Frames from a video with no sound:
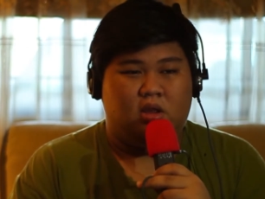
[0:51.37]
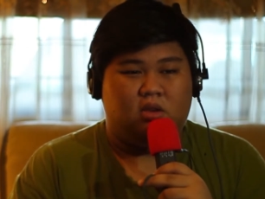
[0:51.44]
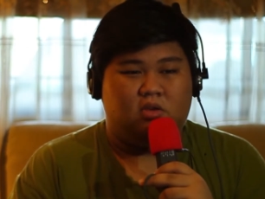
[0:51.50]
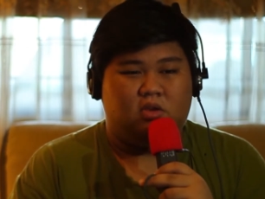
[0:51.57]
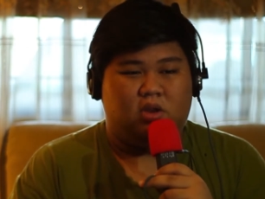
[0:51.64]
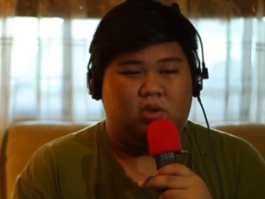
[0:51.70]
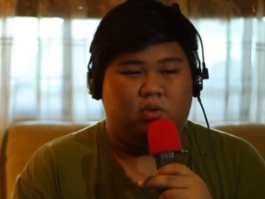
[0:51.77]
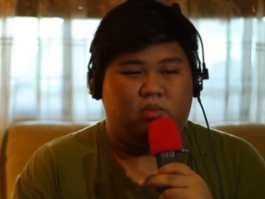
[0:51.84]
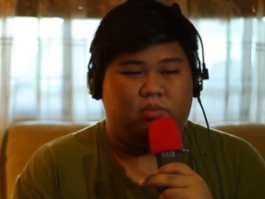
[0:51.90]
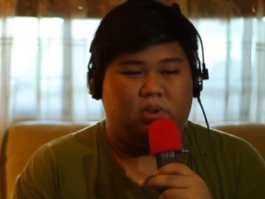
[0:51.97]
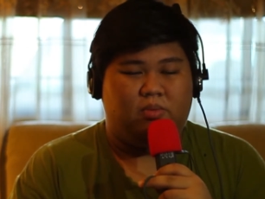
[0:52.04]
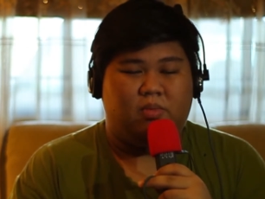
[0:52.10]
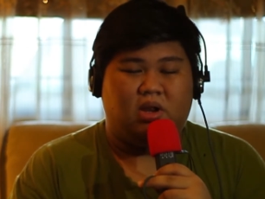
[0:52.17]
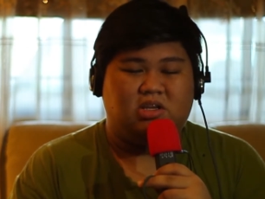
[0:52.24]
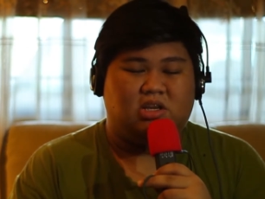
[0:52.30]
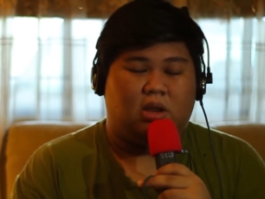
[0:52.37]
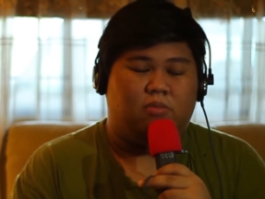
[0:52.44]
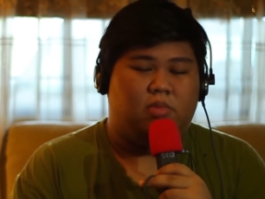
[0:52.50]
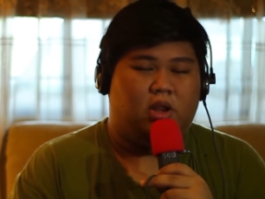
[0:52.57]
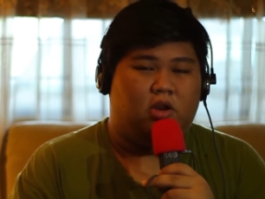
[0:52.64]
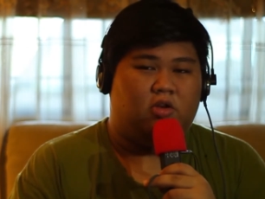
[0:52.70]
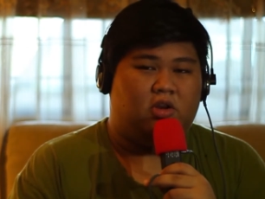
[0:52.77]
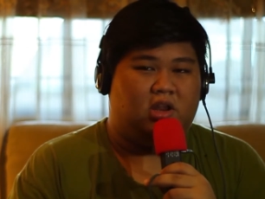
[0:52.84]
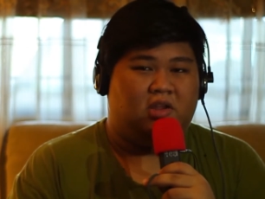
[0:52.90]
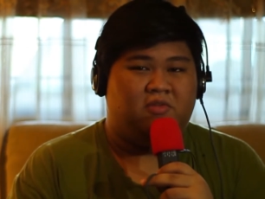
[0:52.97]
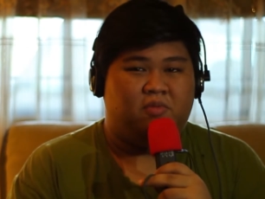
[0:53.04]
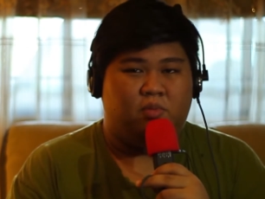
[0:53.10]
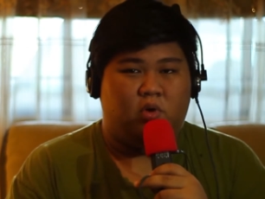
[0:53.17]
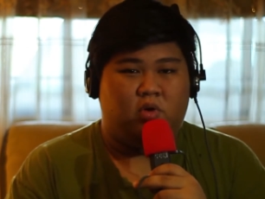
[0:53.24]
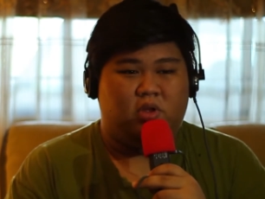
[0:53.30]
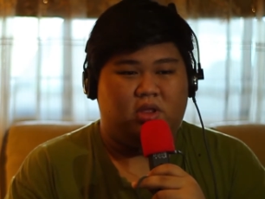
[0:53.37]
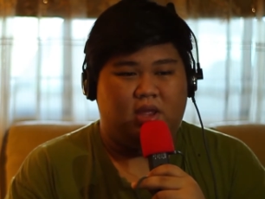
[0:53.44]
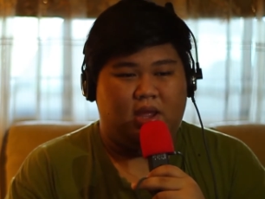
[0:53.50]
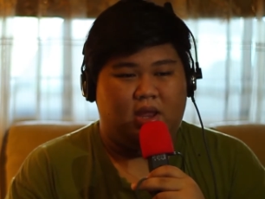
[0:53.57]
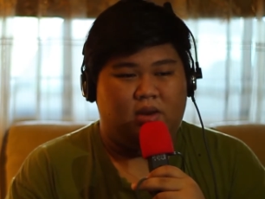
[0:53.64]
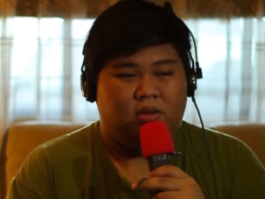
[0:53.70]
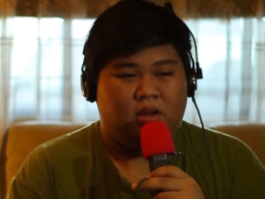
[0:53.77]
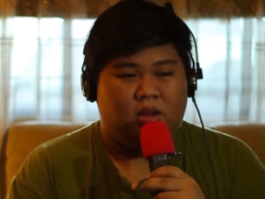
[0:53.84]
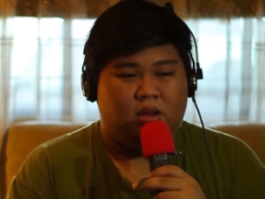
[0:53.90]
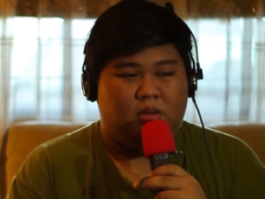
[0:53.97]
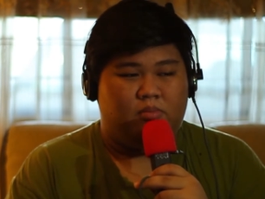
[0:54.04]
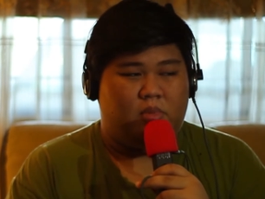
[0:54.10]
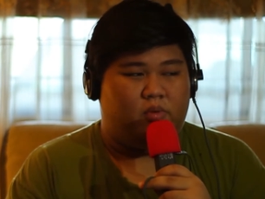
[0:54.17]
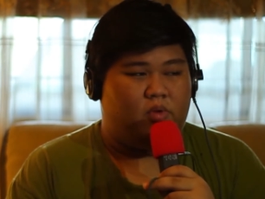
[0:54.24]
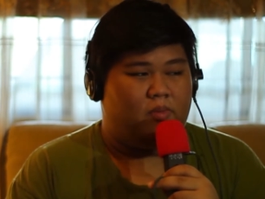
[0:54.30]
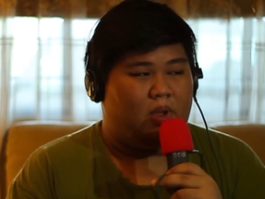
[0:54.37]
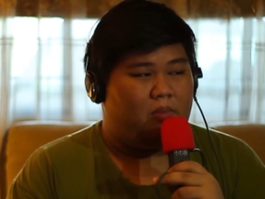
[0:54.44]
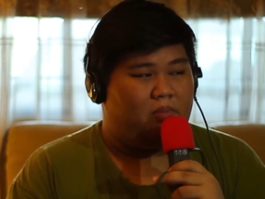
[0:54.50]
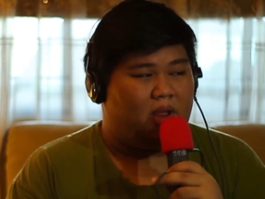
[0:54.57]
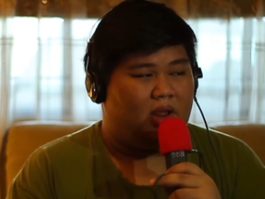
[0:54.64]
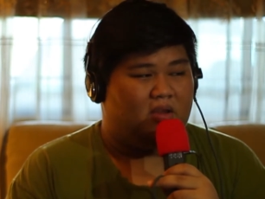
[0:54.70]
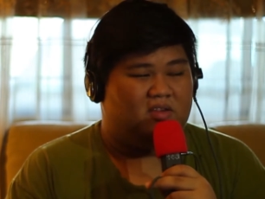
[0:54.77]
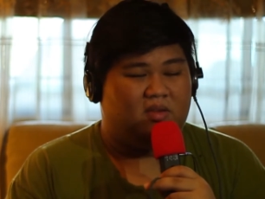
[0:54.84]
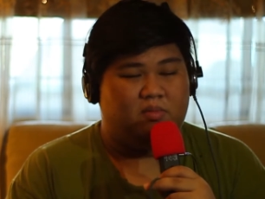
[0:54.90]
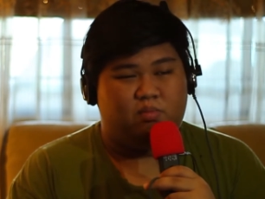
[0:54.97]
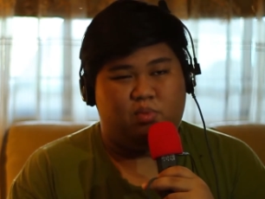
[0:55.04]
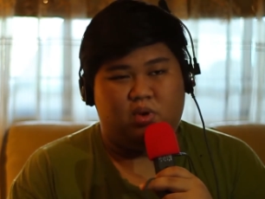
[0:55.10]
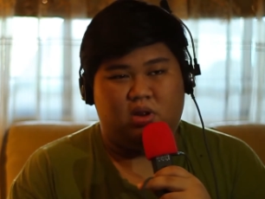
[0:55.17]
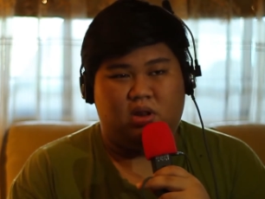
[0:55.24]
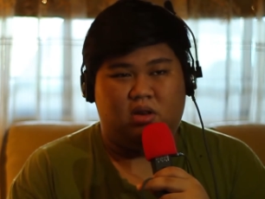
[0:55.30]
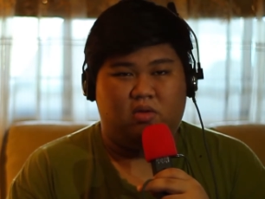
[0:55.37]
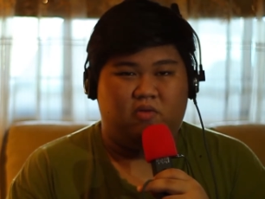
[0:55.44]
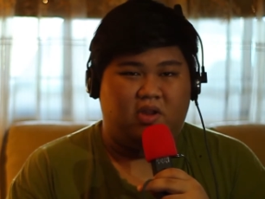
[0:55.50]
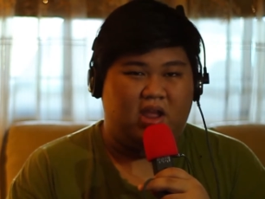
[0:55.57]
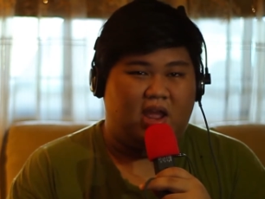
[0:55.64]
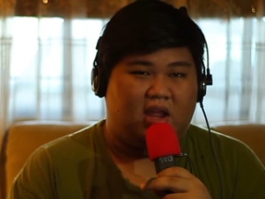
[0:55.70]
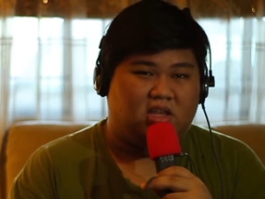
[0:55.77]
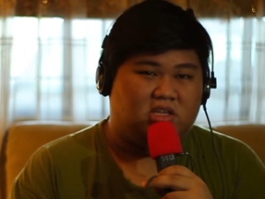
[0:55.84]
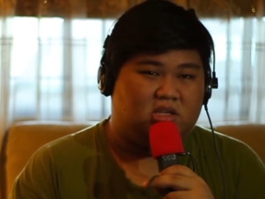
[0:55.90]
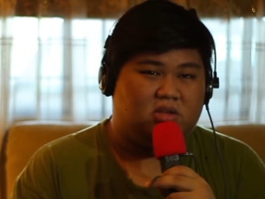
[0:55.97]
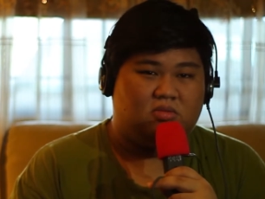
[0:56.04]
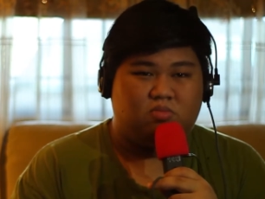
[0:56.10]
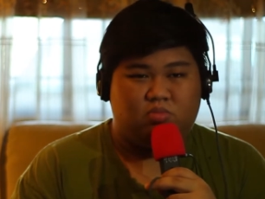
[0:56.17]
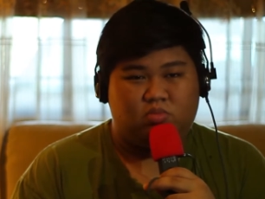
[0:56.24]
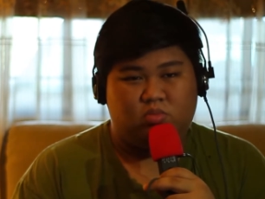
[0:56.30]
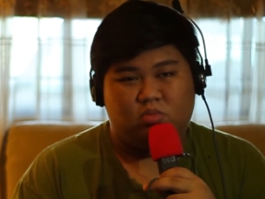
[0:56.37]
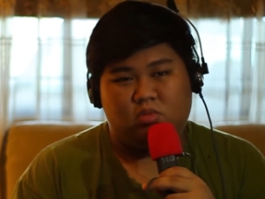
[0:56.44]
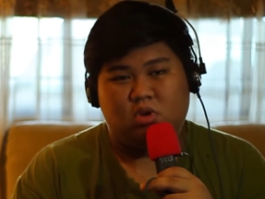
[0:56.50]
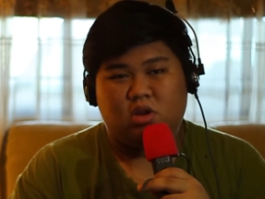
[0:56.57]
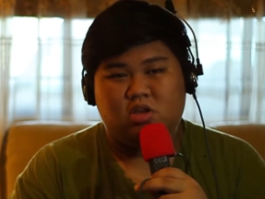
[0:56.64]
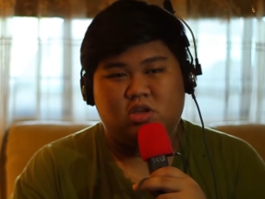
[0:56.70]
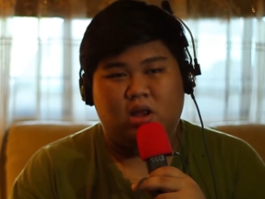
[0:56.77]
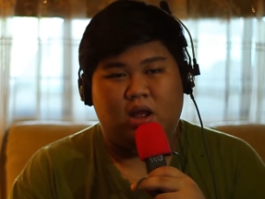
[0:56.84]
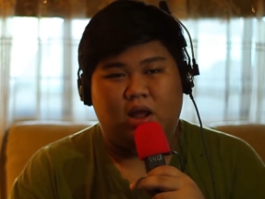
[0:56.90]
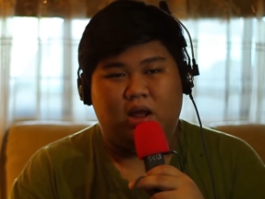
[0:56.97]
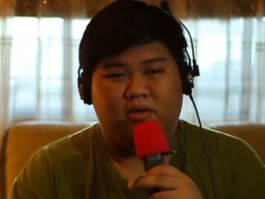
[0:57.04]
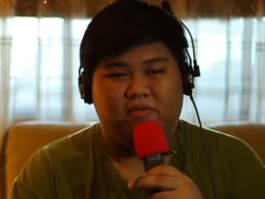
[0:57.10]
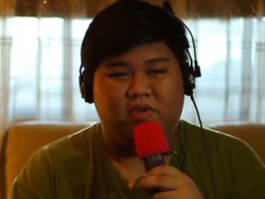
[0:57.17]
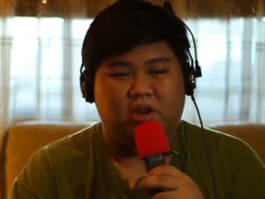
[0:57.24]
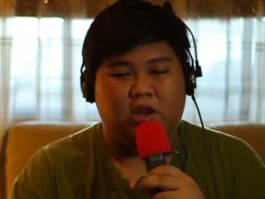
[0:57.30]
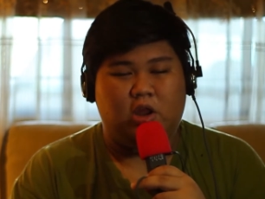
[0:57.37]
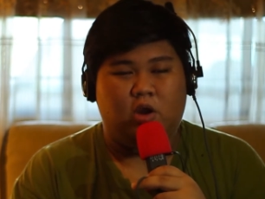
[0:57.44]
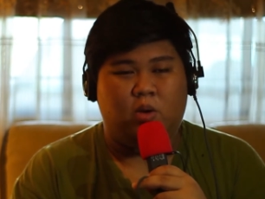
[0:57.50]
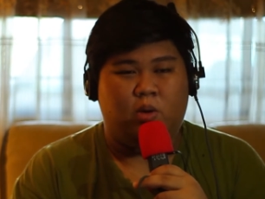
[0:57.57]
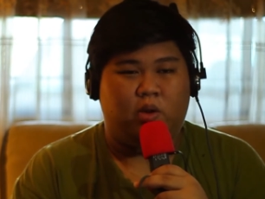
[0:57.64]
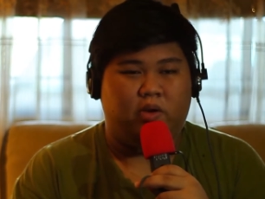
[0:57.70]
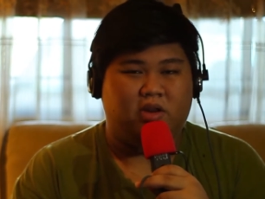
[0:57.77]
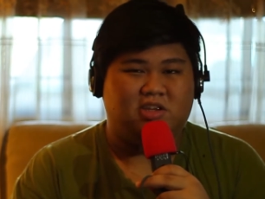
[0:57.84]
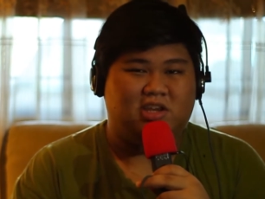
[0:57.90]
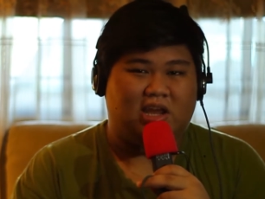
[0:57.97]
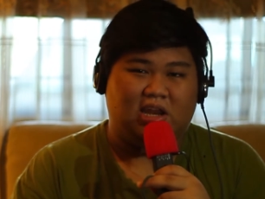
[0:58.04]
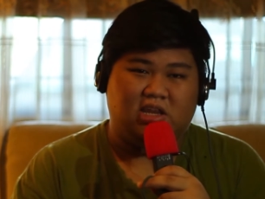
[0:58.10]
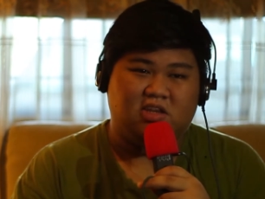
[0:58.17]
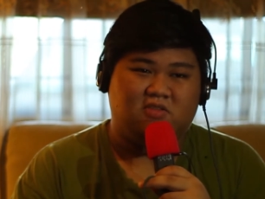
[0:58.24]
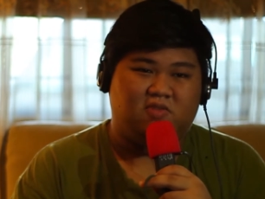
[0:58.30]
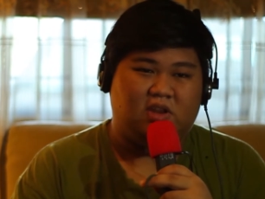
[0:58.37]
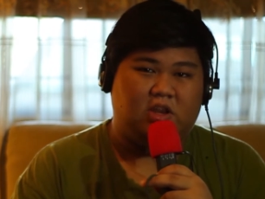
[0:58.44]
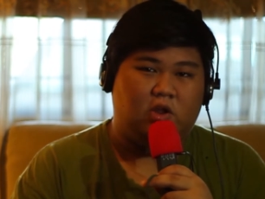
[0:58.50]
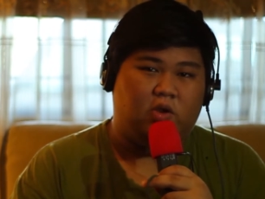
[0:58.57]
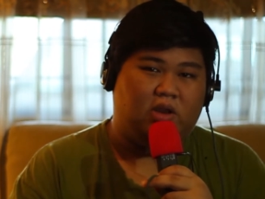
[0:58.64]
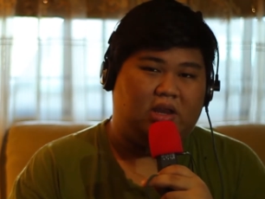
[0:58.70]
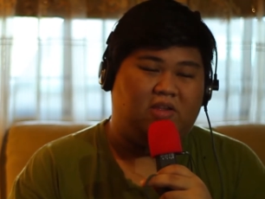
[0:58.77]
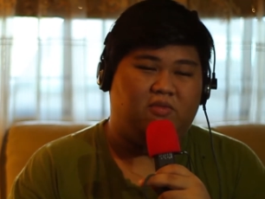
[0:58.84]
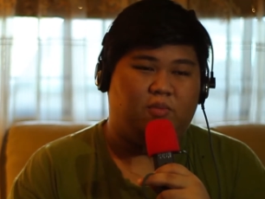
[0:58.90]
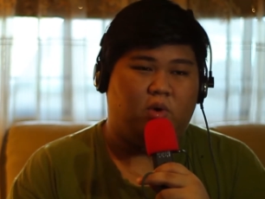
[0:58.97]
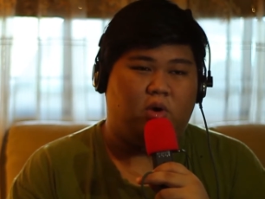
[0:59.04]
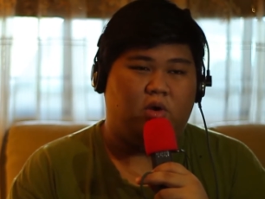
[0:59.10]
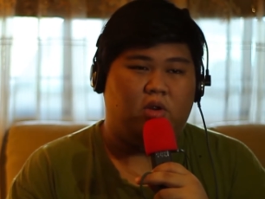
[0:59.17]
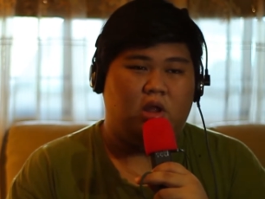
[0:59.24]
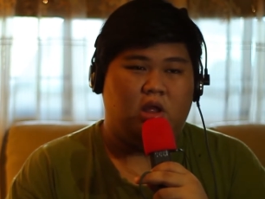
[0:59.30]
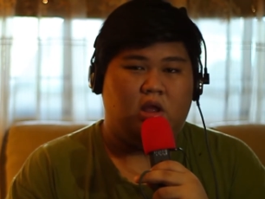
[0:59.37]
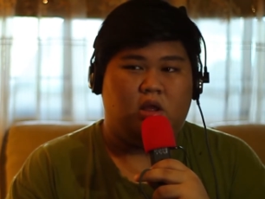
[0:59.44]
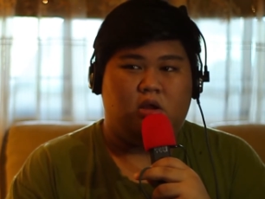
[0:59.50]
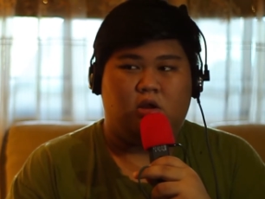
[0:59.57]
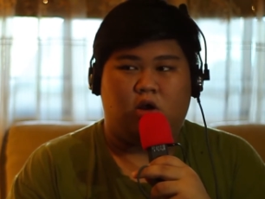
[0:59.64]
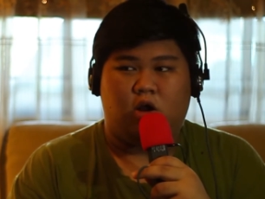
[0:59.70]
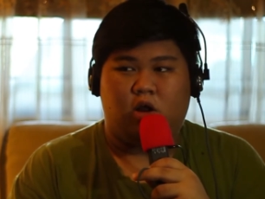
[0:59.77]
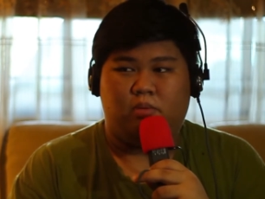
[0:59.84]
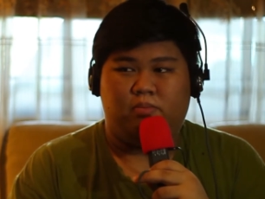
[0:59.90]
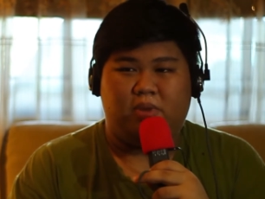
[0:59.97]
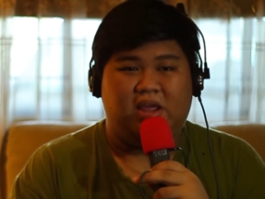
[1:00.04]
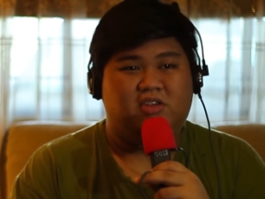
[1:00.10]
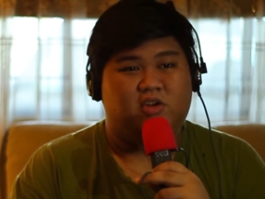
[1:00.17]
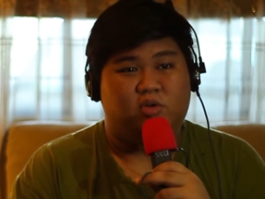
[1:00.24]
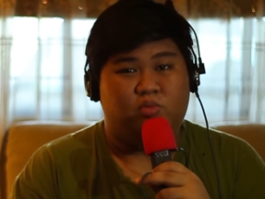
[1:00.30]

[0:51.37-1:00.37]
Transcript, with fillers: So there won't be much update on Eve Mo yet, but we might make a simple React uh, video or a challenge video in Eve Mo on based on